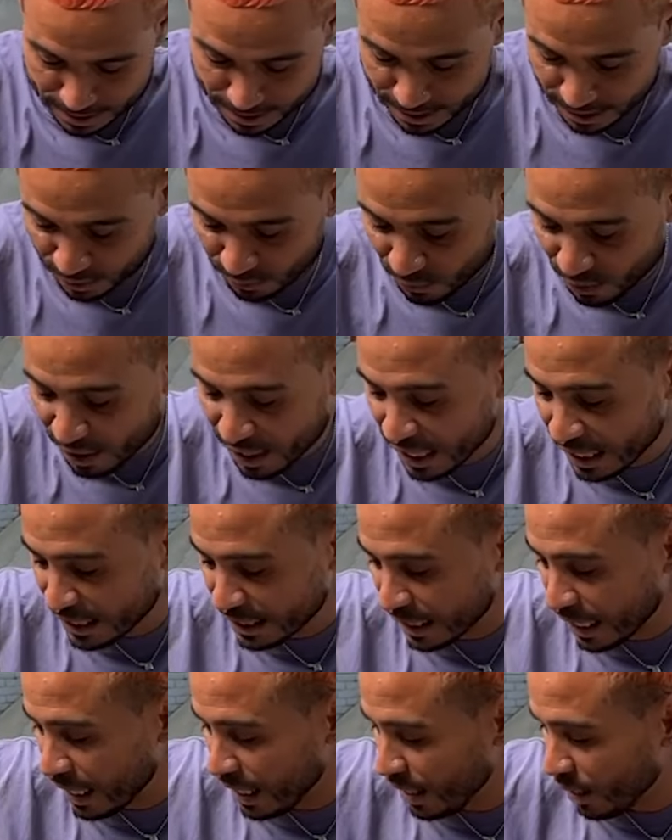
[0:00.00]
It's very
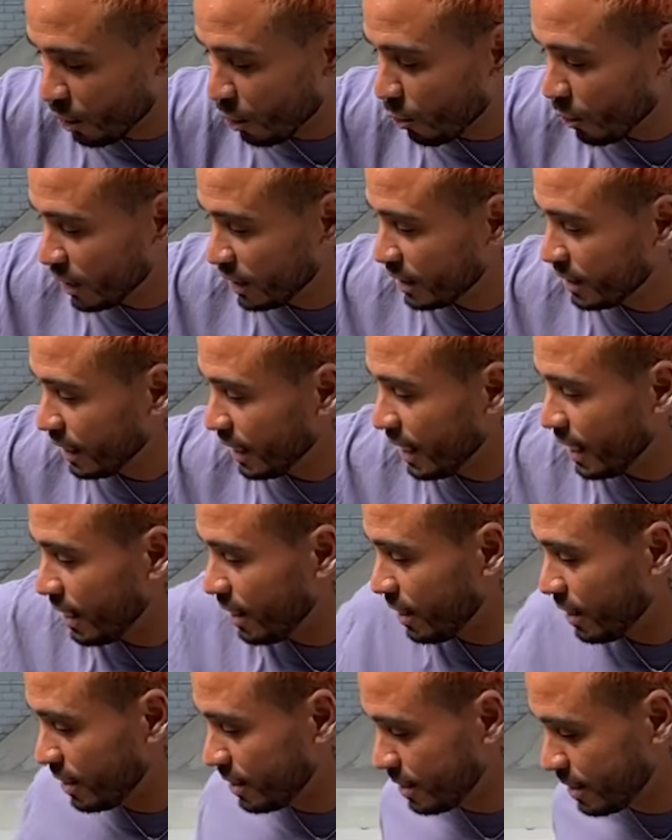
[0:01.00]
exciting always to get
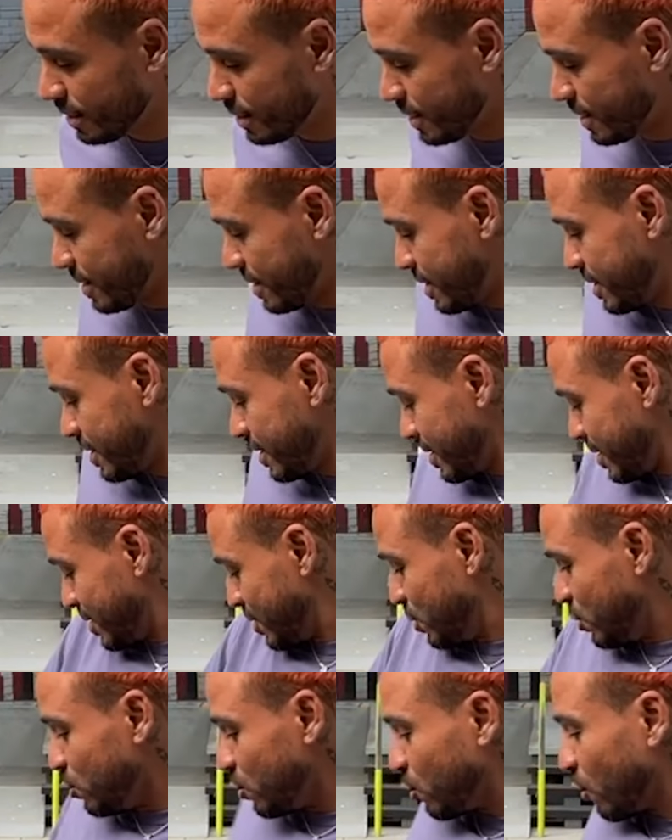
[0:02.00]
a
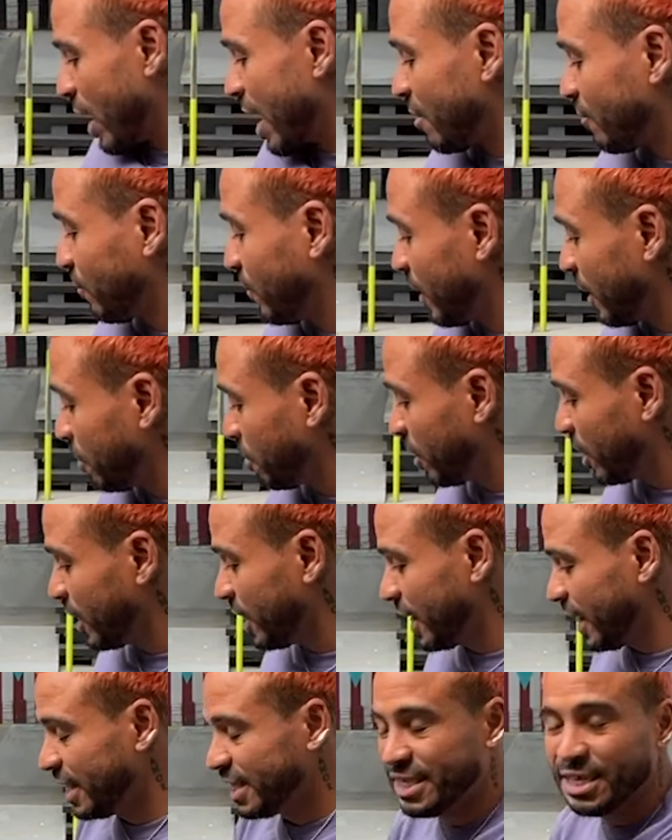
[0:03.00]
new graphic.
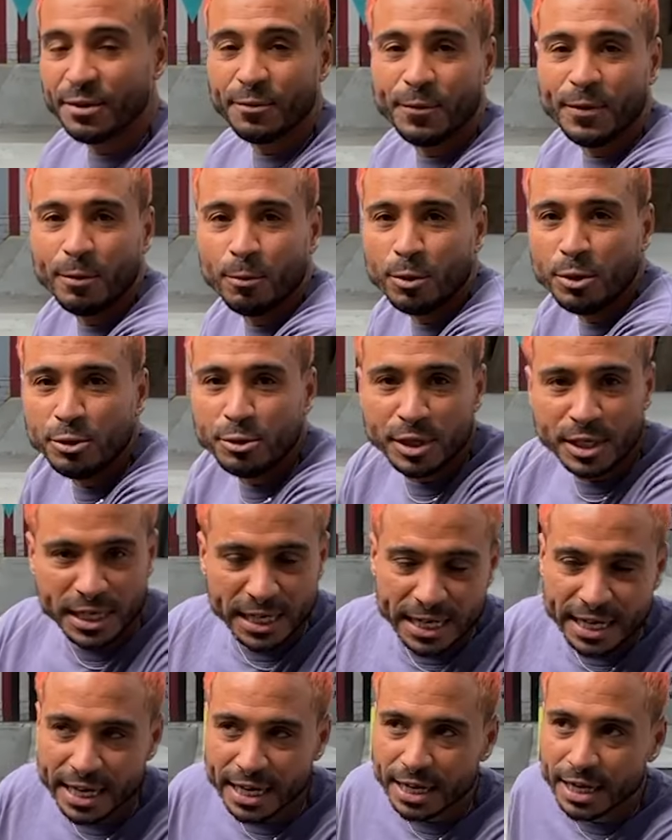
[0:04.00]
It's different when you
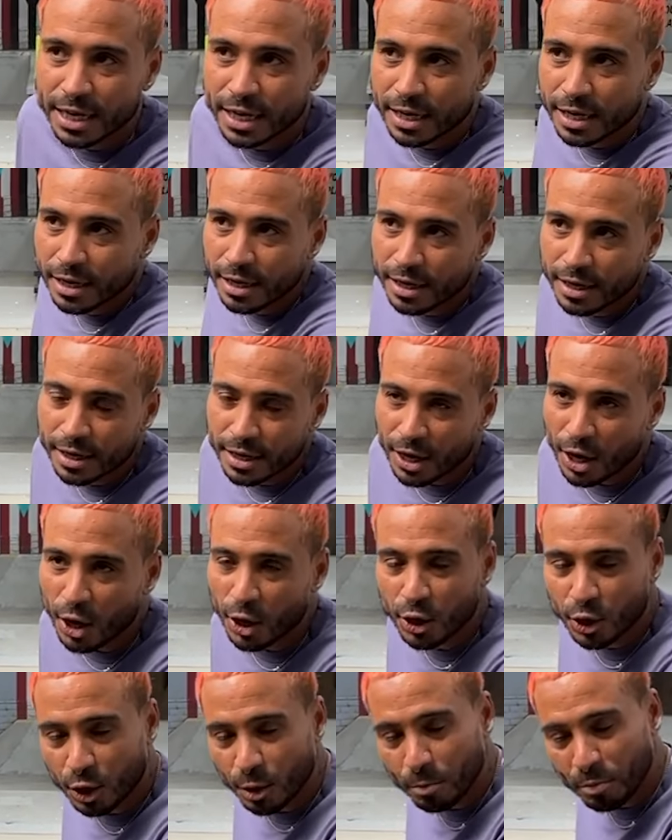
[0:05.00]
see it on
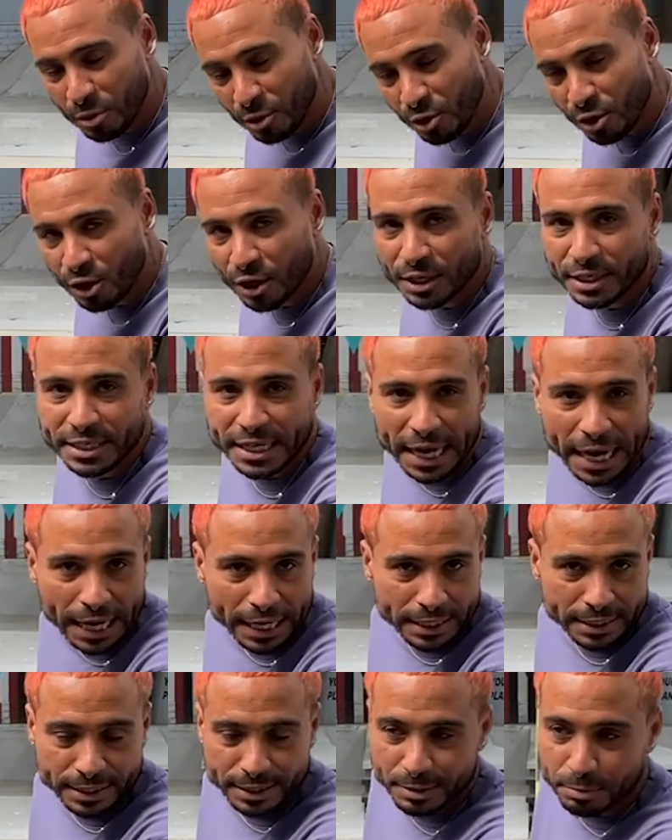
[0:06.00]
a computer or
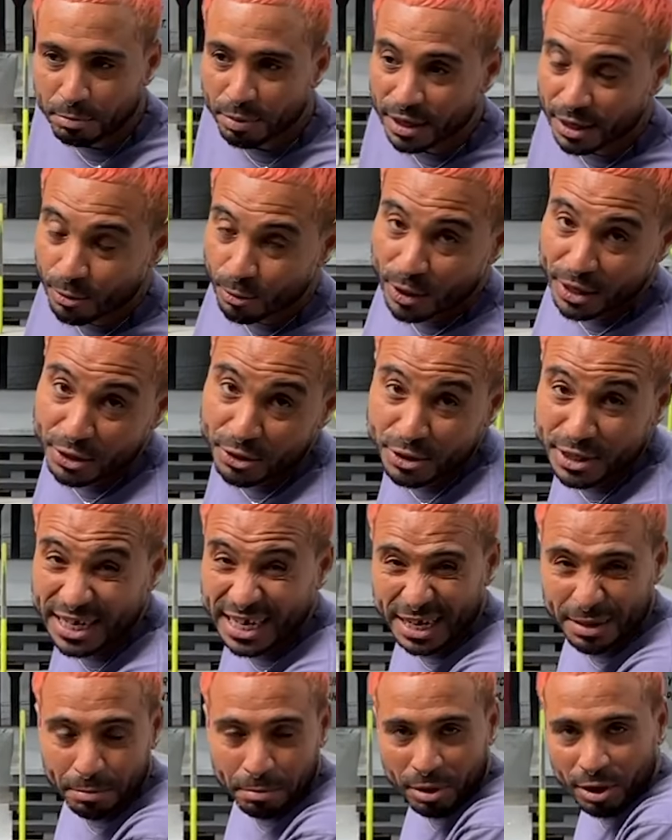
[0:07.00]
text, but when you see it
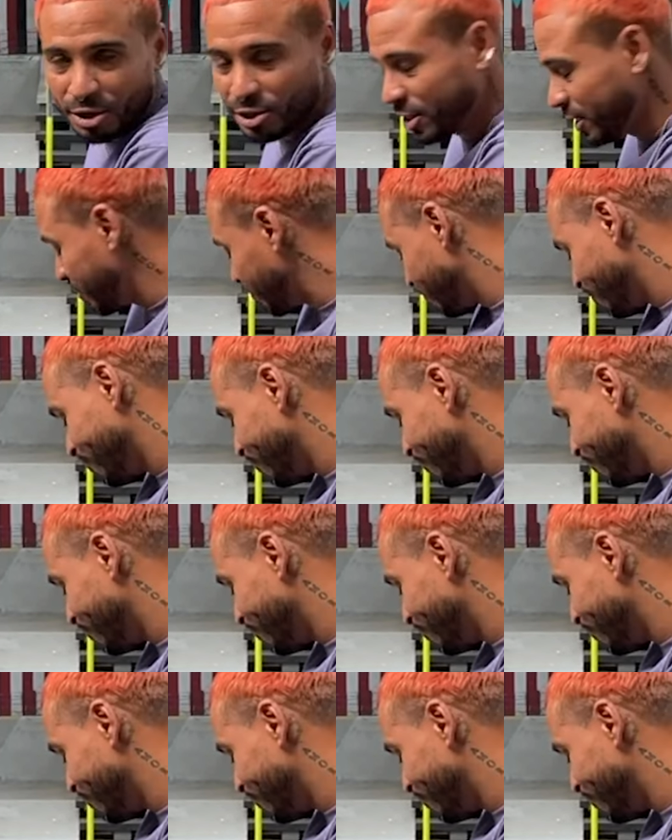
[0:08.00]
in person,